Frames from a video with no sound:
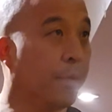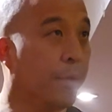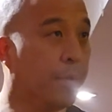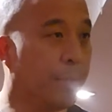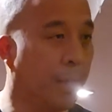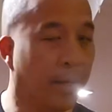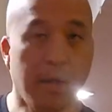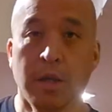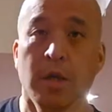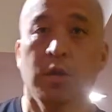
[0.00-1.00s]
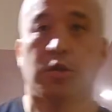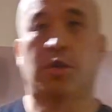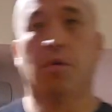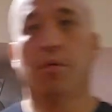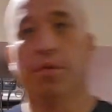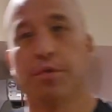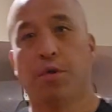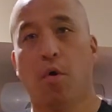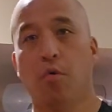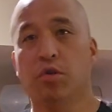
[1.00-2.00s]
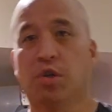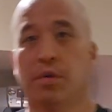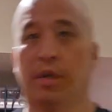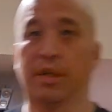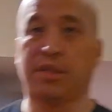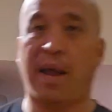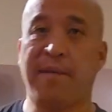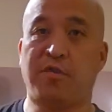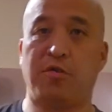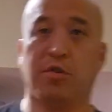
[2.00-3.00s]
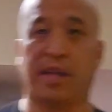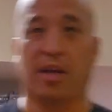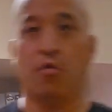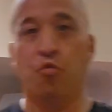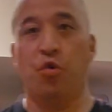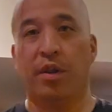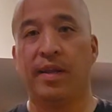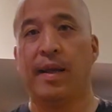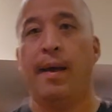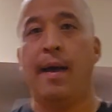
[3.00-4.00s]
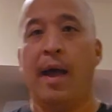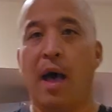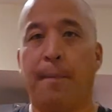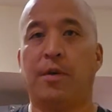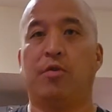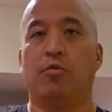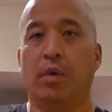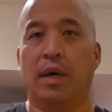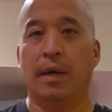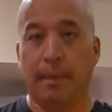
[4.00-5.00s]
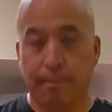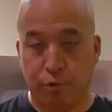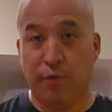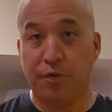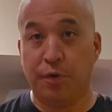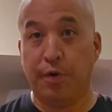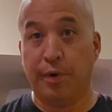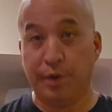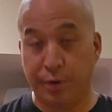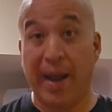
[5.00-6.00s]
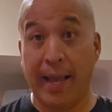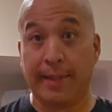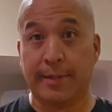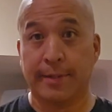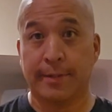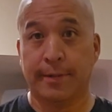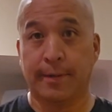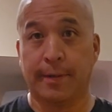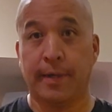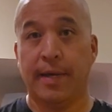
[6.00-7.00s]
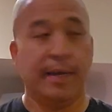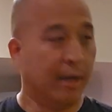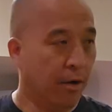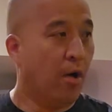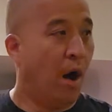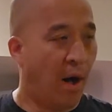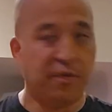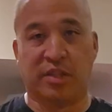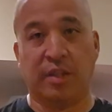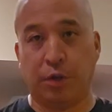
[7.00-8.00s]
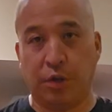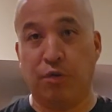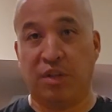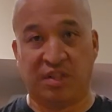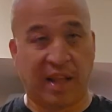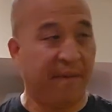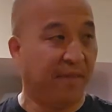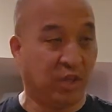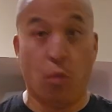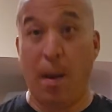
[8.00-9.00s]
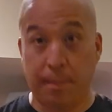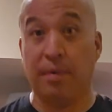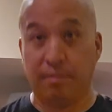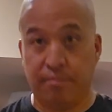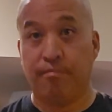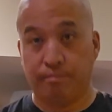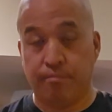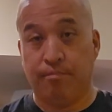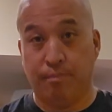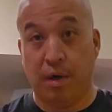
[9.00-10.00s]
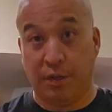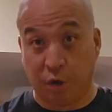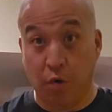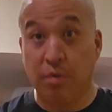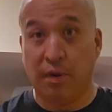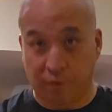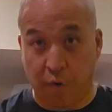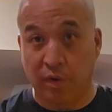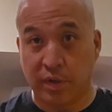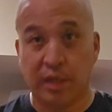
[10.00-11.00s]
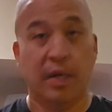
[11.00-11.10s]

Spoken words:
go. Yeah. So those are the staff drills that can really help to improve your hands. Okay. Now, obviously, you can use a staff as a weapon on its own, of course,